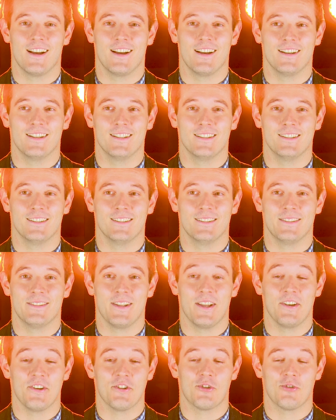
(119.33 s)
The
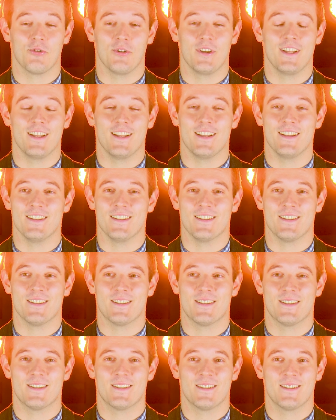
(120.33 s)
industry
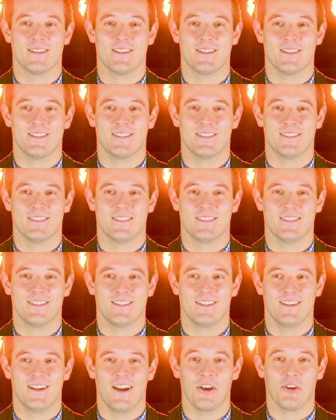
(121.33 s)
is
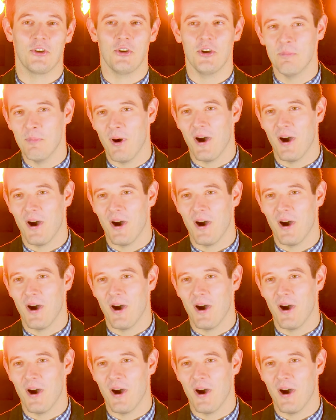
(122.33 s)
a good